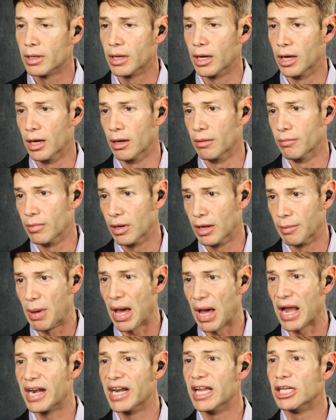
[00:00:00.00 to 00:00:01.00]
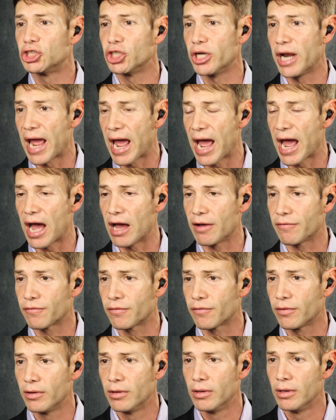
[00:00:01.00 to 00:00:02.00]
about 1.5 inches.
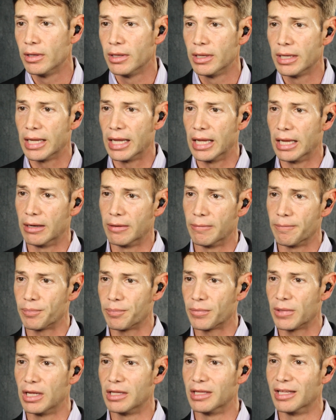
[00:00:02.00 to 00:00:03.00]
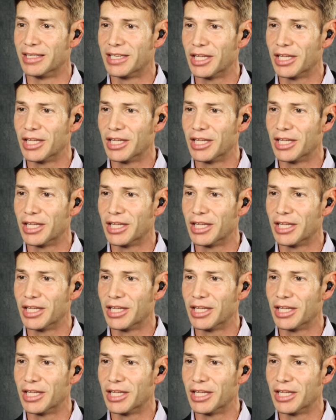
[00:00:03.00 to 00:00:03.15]
And the